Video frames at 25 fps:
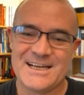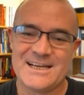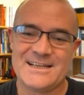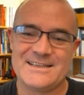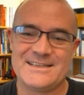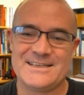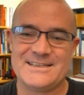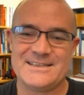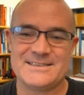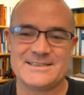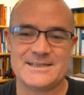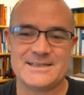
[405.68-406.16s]

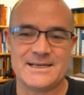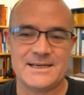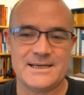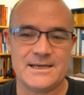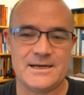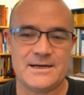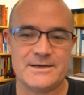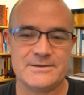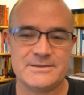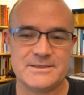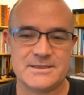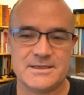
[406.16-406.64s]

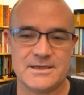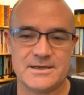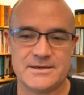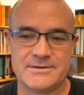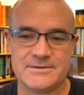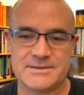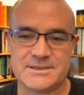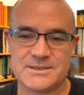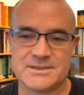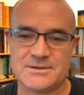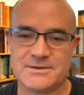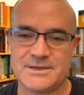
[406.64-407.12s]
I
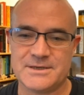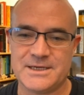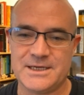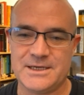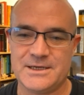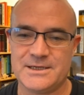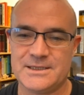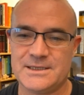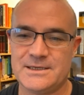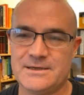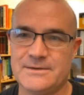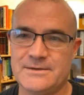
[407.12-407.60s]
was talking
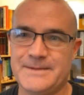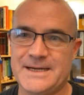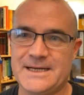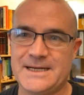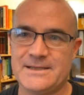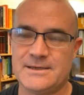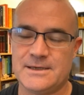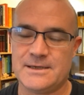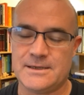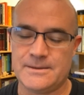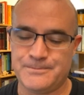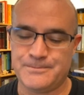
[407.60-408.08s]
earlier about
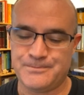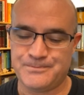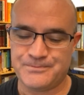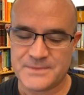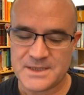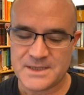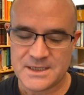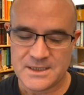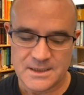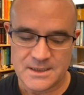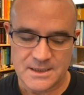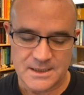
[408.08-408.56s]

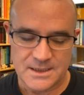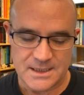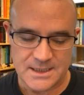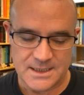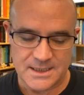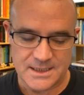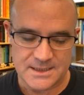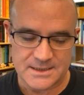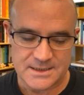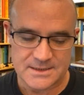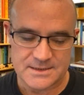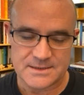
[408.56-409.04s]

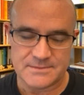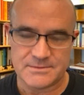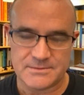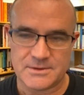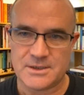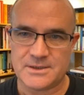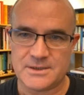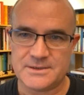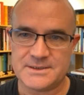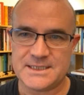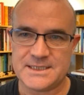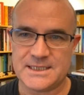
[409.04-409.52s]
some
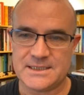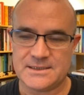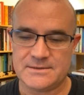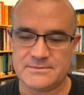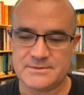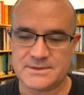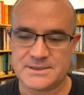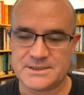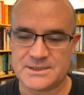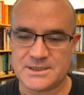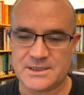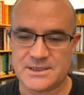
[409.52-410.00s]
content that
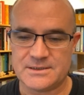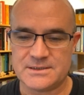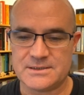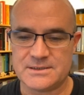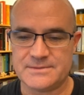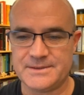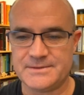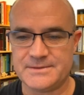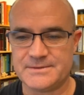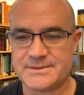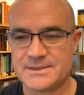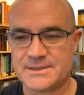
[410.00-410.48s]
was shown to
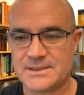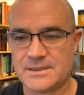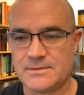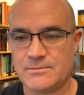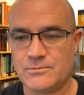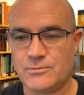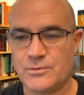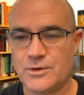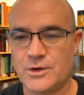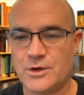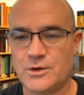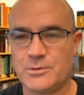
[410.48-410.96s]
me. Was
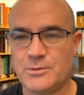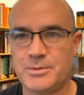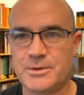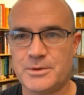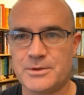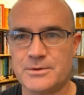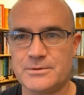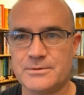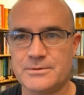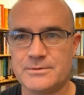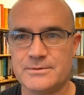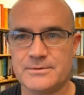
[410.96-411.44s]

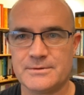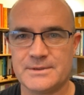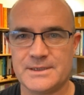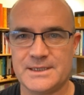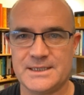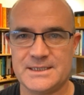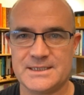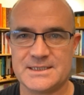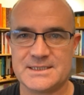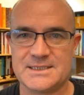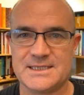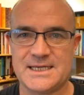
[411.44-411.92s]
Whirlpool in
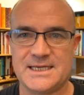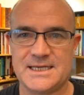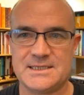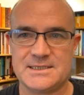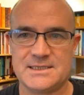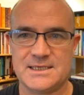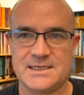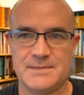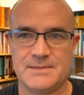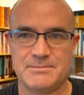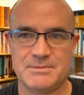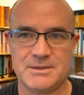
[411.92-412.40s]
the States,
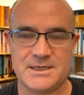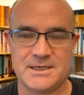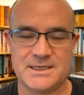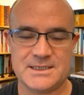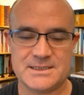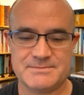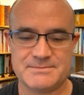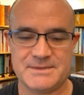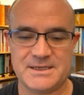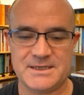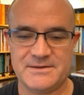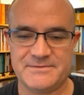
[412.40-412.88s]
the appliance
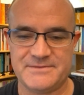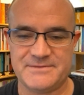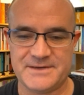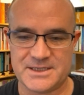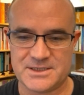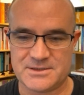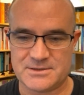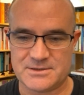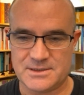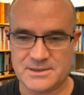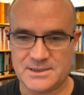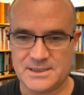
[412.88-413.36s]

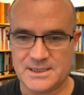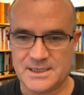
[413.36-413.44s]
manufacturer,